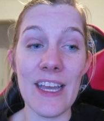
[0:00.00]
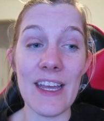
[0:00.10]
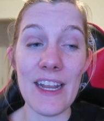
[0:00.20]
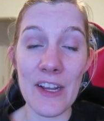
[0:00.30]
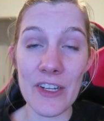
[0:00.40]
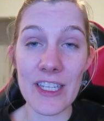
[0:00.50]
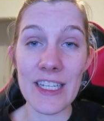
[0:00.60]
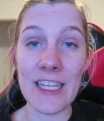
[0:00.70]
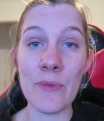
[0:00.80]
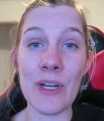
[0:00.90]
and Eric
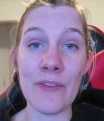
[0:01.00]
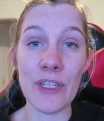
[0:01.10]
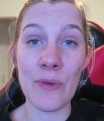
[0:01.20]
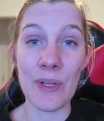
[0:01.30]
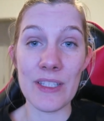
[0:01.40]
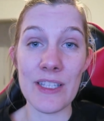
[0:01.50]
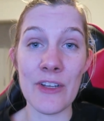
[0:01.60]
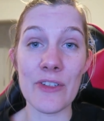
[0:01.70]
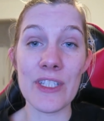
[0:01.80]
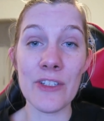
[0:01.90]
can eat whatever he wants.
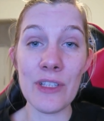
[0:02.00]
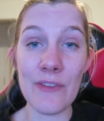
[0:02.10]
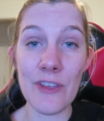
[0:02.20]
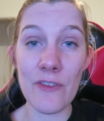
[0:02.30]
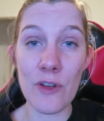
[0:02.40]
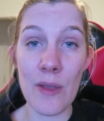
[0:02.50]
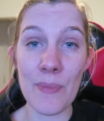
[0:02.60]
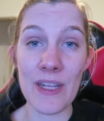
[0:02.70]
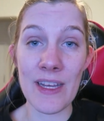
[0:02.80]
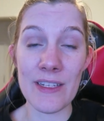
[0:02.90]
There are still leftover
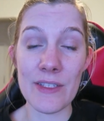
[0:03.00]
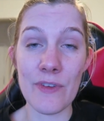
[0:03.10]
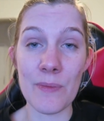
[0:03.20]
empanadas